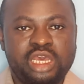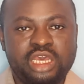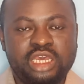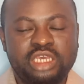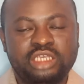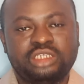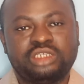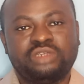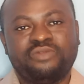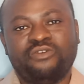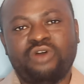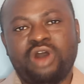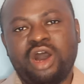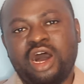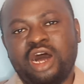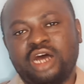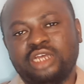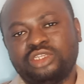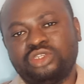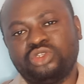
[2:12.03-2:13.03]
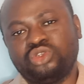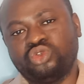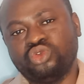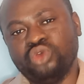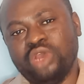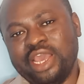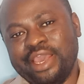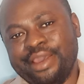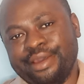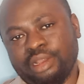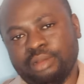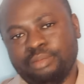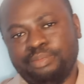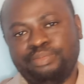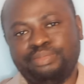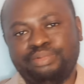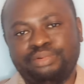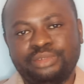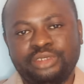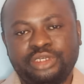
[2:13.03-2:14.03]
is for us to help
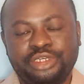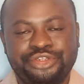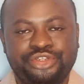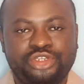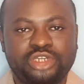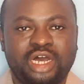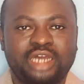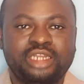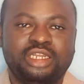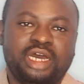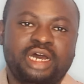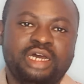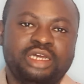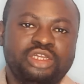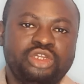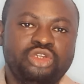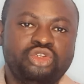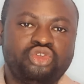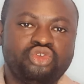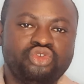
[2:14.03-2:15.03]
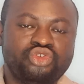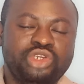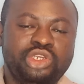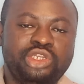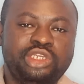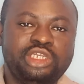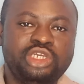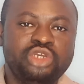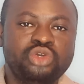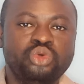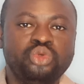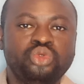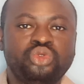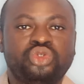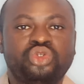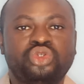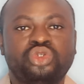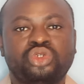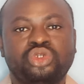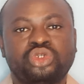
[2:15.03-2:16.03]
each other to
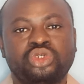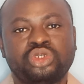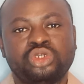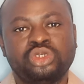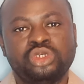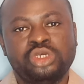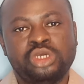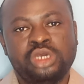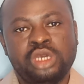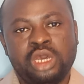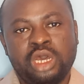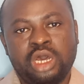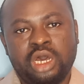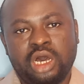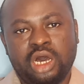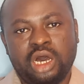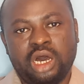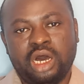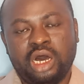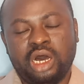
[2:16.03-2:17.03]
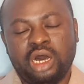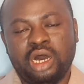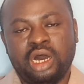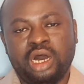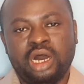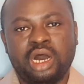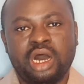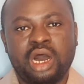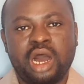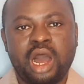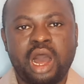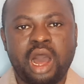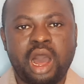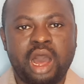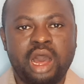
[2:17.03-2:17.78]
reduce the